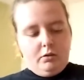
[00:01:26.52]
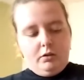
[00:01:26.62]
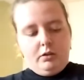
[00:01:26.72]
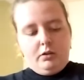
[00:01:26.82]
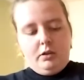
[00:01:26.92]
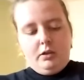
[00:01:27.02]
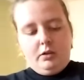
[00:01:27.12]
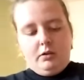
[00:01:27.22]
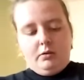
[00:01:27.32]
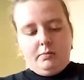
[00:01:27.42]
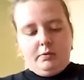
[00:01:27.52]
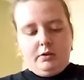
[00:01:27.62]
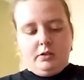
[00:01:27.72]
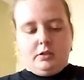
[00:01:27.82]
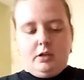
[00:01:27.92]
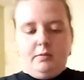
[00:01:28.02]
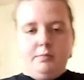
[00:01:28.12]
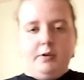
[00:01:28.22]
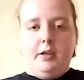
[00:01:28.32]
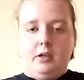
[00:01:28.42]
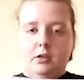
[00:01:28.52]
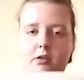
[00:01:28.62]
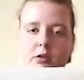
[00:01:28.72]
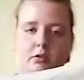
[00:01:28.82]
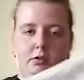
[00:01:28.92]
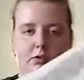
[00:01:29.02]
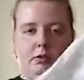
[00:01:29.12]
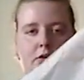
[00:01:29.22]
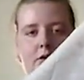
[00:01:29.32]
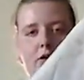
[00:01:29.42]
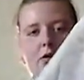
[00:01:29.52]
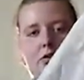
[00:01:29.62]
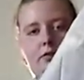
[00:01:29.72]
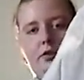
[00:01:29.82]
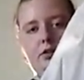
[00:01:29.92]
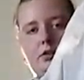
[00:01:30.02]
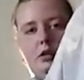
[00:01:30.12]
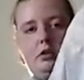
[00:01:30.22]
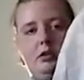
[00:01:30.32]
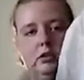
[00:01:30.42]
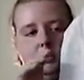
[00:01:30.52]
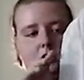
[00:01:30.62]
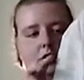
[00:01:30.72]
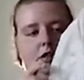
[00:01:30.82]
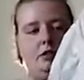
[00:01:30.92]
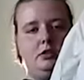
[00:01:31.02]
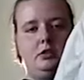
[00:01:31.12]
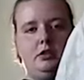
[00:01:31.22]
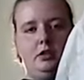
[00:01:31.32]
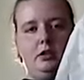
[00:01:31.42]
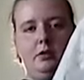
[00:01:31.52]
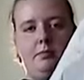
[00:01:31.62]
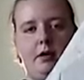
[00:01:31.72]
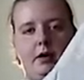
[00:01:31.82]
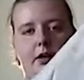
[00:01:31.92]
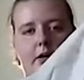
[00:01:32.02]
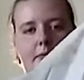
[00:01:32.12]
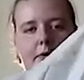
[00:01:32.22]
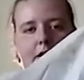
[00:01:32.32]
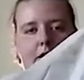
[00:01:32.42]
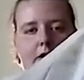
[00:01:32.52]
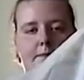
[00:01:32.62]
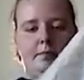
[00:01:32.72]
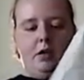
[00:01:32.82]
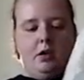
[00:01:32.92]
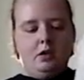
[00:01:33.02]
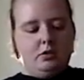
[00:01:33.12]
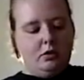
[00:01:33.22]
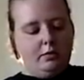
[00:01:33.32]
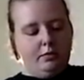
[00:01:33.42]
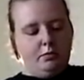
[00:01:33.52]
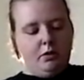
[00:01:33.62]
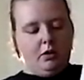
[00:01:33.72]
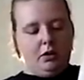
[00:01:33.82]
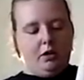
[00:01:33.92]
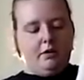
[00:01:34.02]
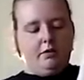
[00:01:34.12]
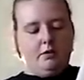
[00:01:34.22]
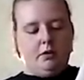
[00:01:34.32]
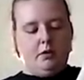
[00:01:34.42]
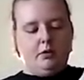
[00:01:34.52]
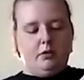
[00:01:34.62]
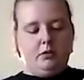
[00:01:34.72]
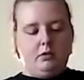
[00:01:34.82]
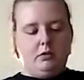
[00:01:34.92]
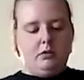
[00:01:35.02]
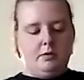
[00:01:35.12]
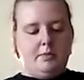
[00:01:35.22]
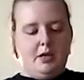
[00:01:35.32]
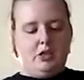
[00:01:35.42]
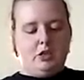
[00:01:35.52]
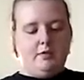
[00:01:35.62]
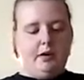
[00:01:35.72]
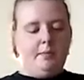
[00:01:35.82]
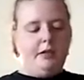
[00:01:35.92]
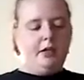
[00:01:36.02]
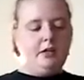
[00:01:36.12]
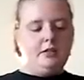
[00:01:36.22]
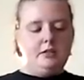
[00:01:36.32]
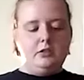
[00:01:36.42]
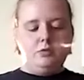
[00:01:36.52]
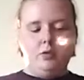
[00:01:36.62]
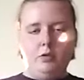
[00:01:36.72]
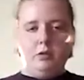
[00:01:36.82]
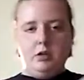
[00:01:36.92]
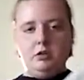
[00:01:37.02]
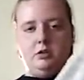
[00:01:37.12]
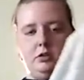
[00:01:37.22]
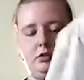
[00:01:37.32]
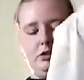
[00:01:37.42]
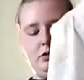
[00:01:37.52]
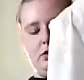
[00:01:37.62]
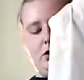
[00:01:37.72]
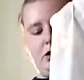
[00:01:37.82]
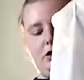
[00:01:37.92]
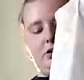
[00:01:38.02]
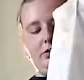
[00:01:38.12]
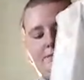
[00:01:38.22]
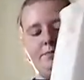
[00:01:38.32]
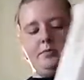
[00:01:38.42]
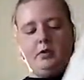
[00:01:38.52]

quickly put this on, but know if you can tell, this is the body applicator. So if you want kind of a dimension of how big it is, it's 21 inches long